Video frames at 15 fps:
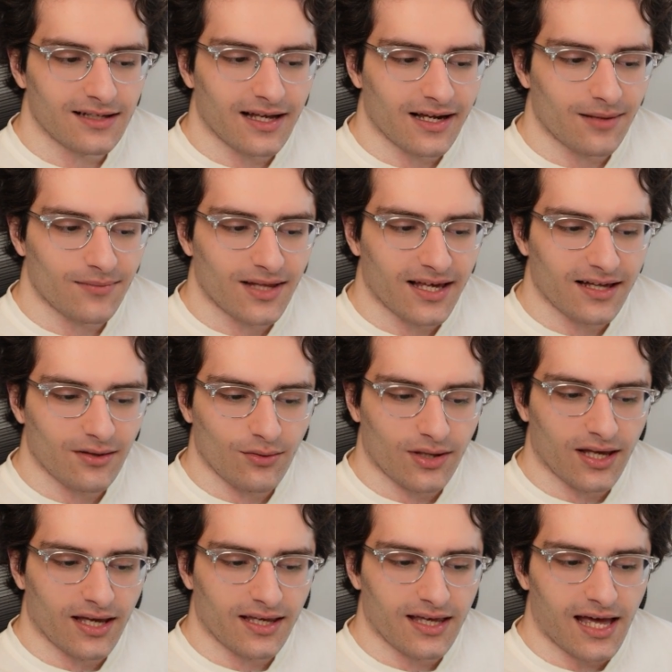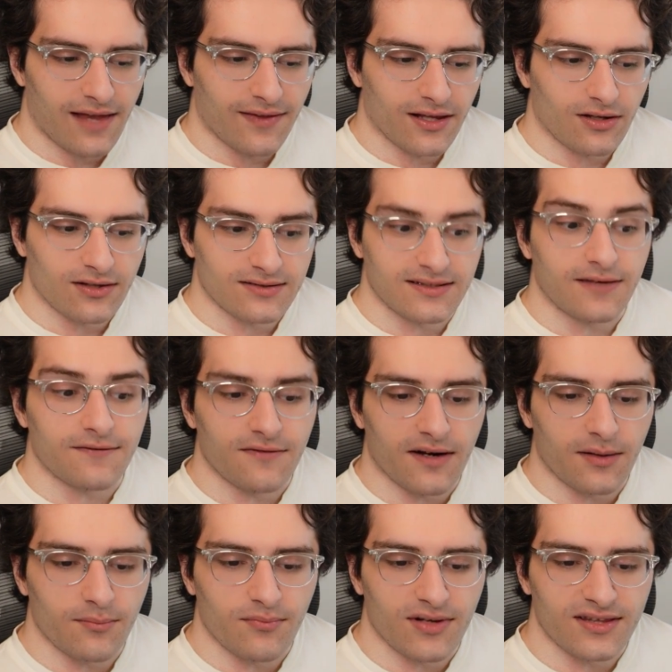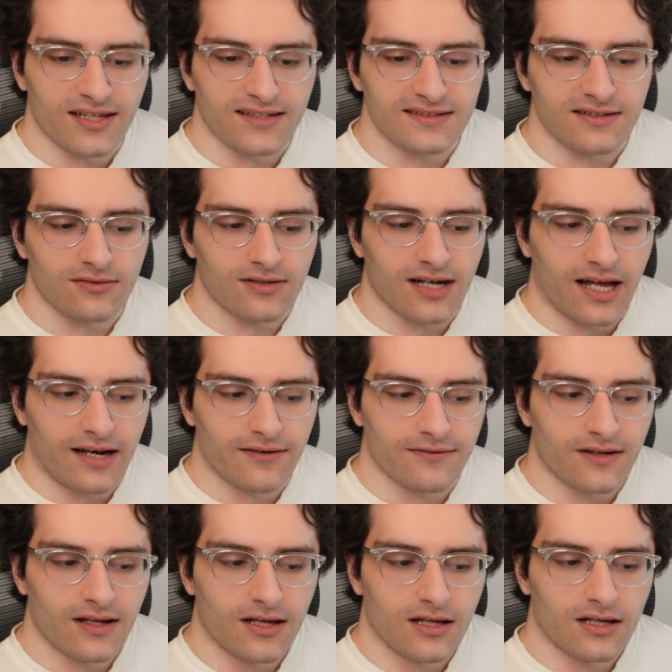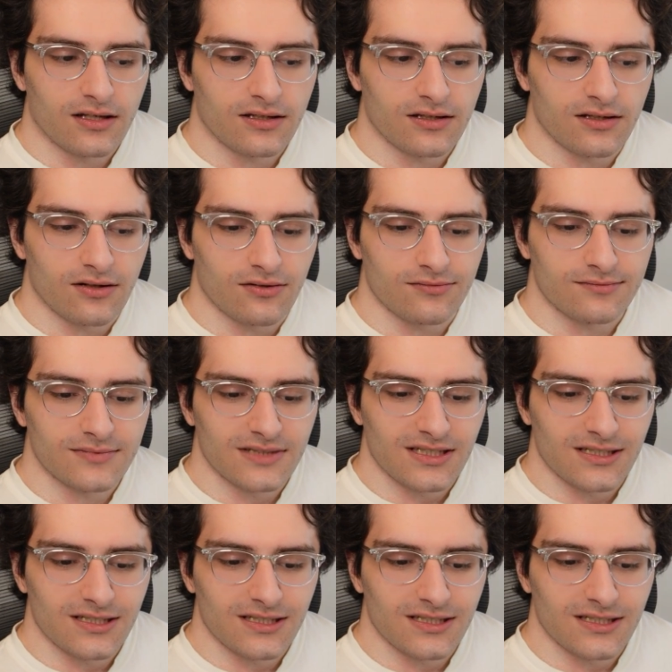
like I'm like, okay, yeah, they look different, but they still kind of, you know,